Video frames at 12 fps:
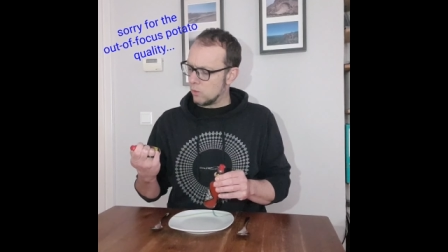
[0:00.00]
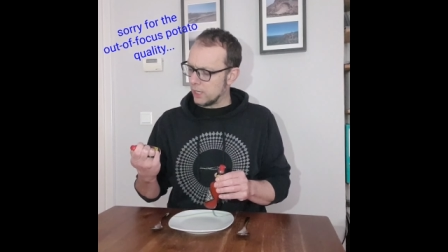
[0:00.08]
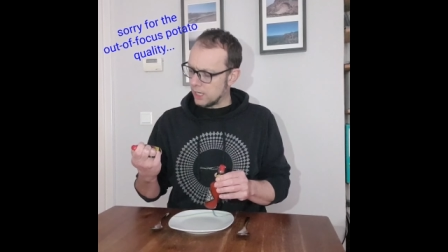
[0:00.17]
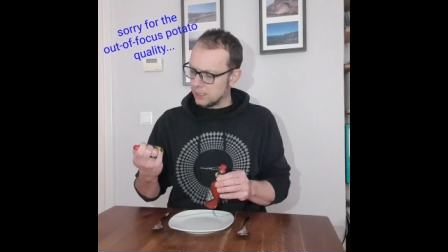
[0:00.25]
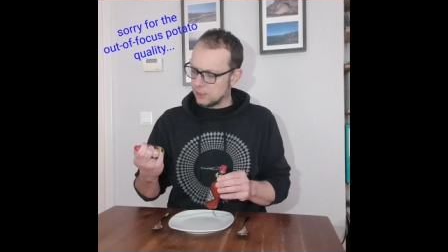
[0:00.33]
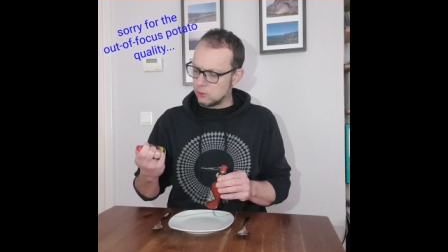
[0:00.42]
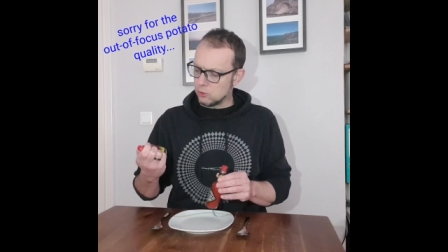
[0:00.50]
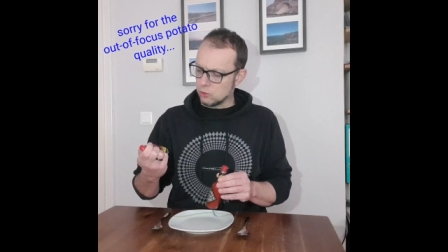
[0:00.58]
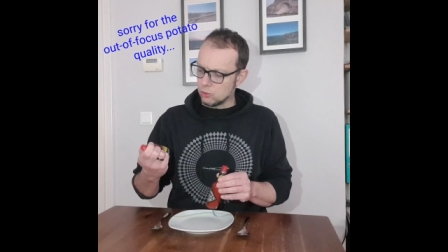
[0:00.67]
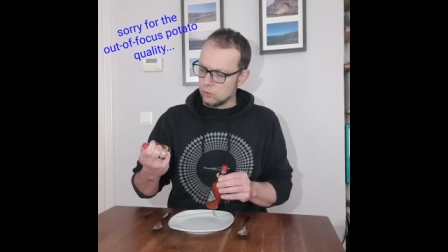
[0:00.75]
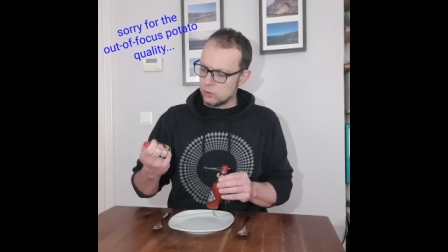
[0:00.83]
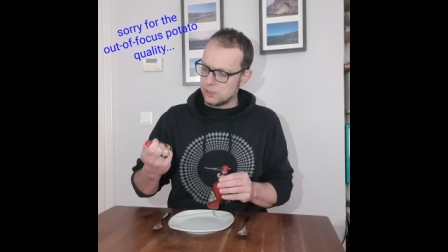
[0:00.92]
what I need to
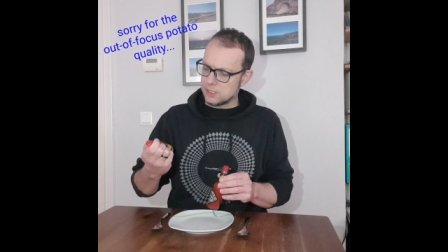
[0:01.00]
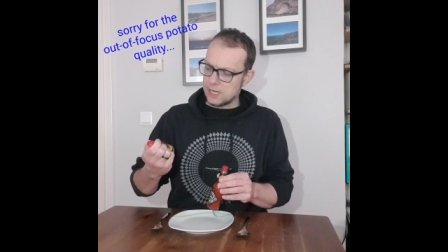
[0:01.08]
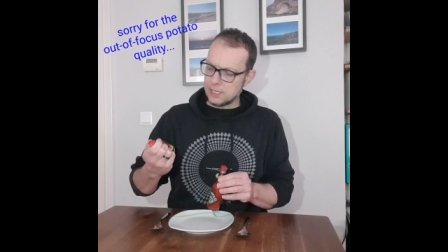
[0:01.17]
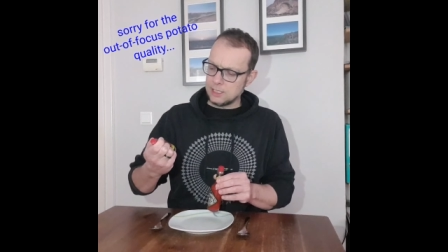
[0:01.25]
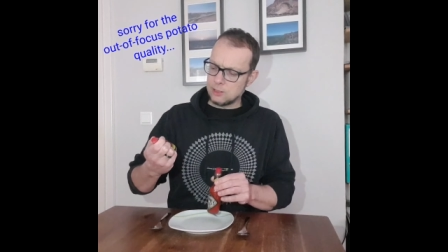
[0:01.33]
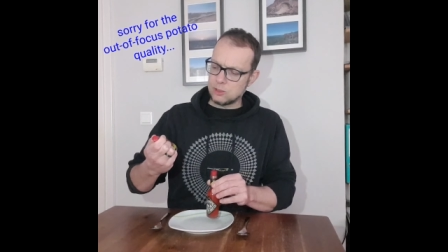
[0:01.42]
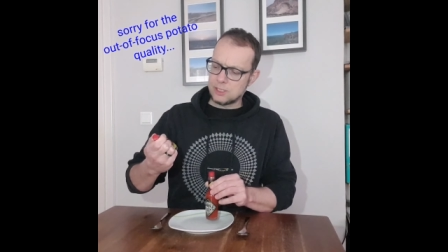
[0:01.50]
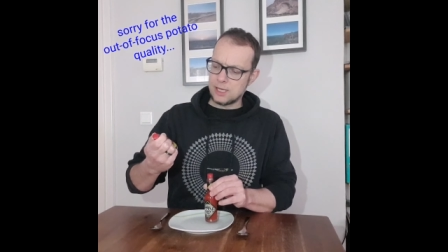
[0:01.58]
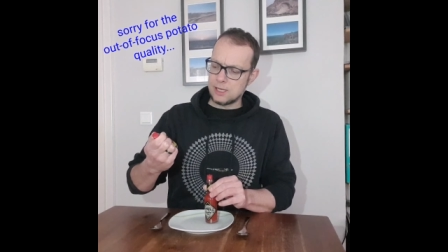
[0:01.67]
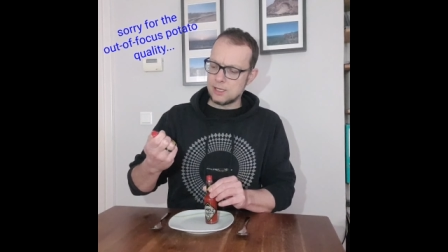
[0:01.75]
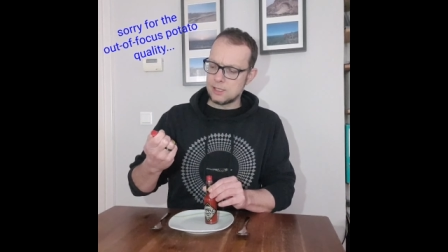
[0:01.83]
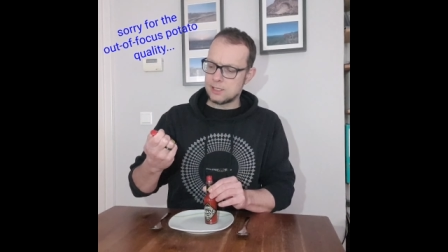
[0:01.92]
do is I need to
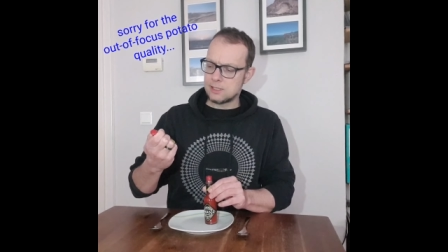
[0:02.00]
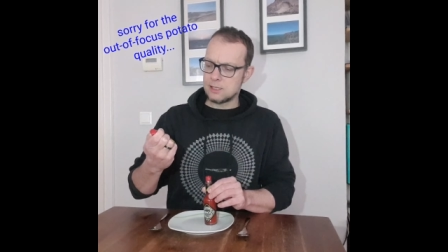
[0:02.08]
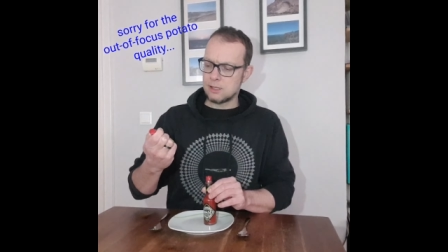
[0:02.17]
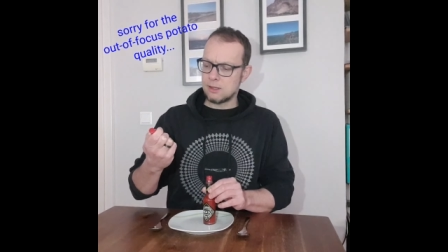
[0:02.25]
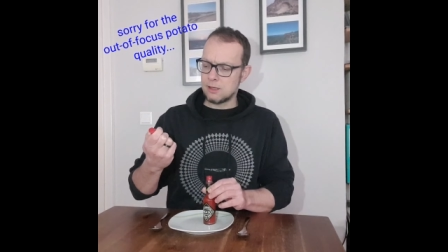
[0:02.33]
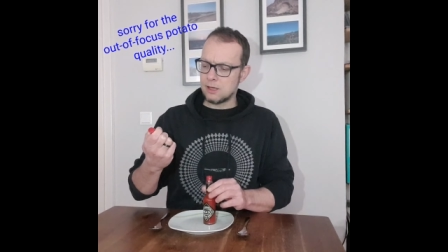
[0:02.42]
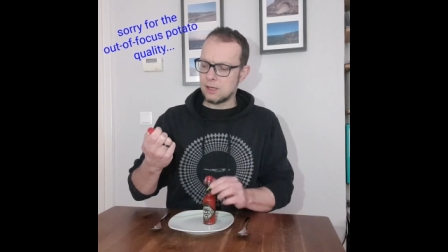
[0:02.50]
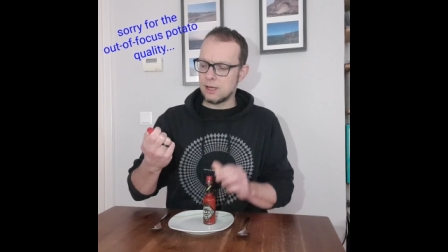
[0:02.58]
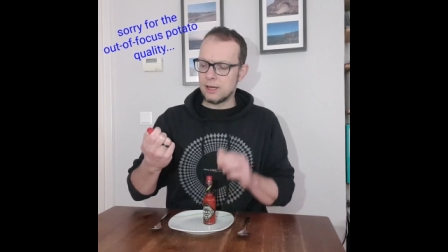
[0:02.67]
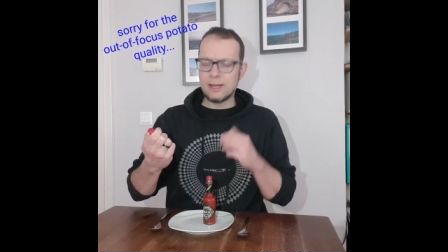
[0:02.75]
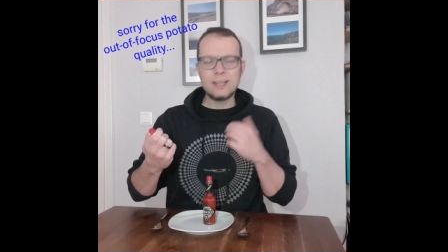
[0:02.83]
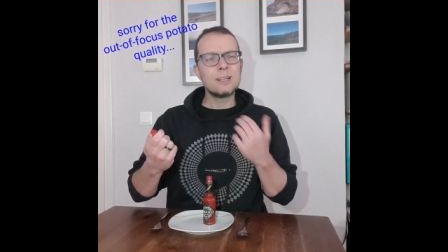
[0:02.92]
taste the
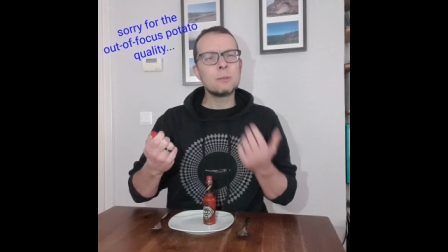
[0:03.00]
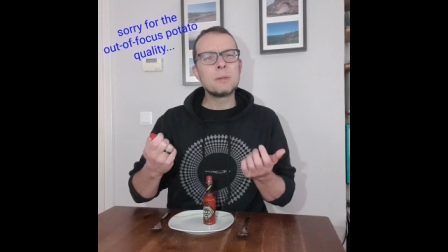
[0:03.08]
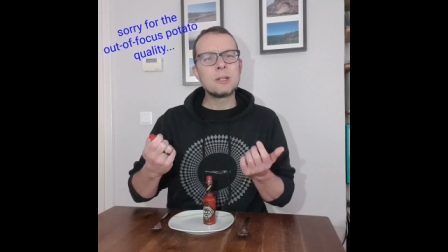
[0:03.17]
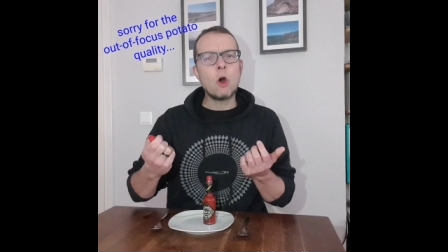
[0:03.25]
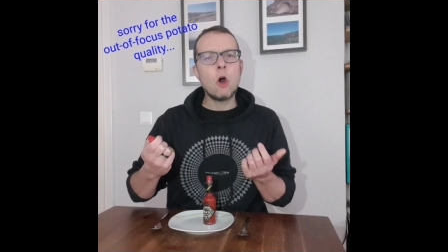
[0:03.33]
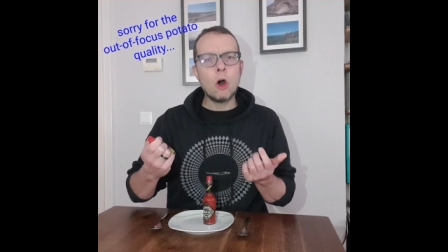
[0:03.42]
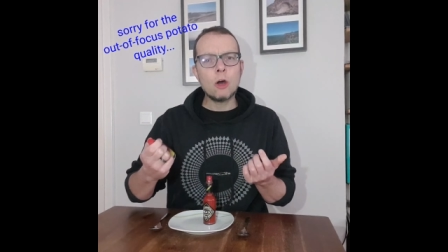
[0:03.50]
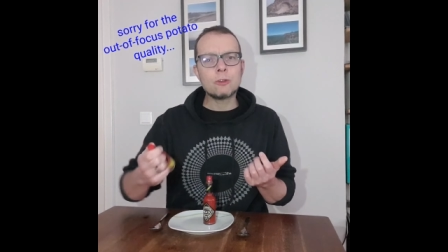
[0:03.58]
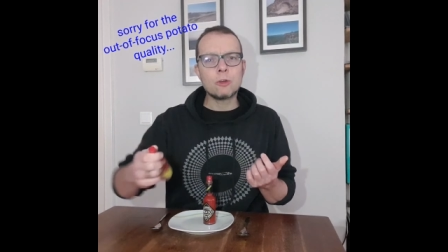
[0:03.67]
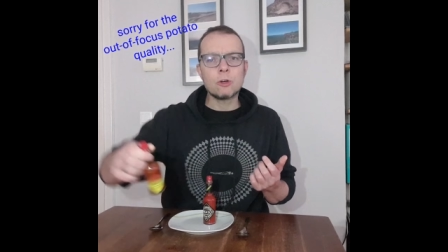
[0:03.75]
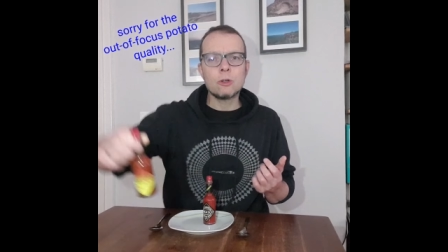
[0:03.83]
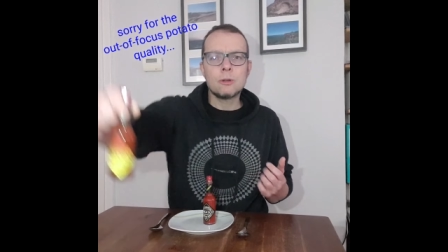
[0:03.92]
little bit
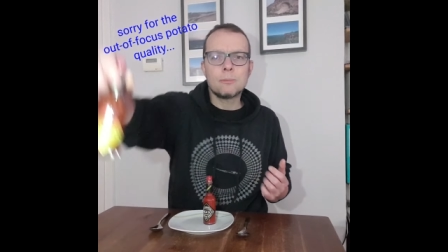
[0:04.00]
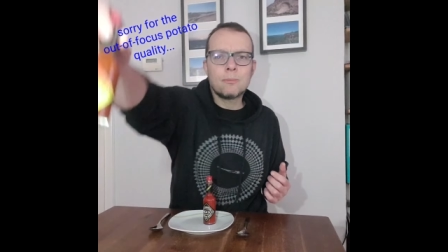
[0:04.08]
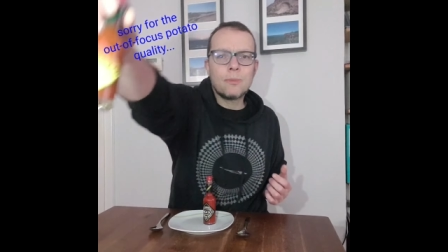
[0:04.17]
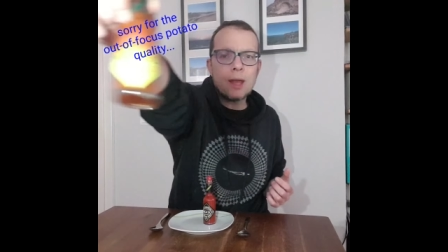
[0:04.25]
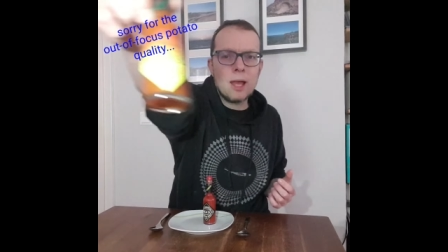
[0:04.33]
hotter